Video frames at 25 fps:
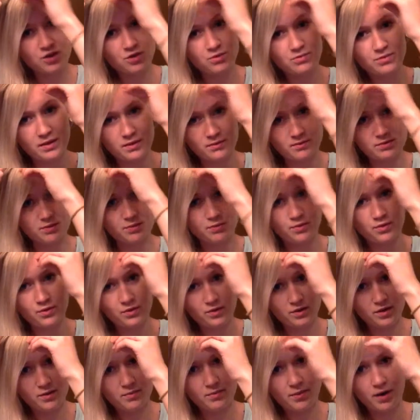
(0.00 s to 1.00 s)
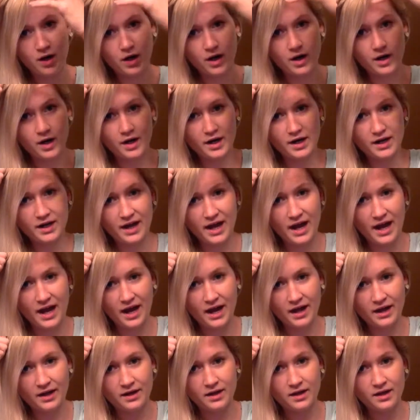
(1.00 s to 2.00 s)
You'll be able to pull it apart and
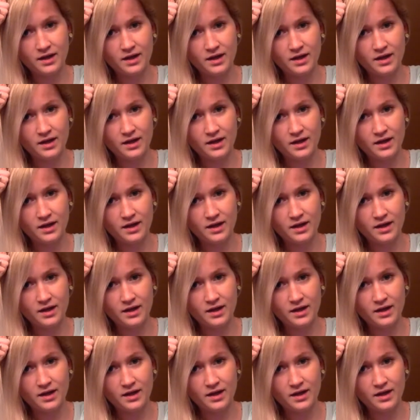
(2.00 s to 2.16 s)
add,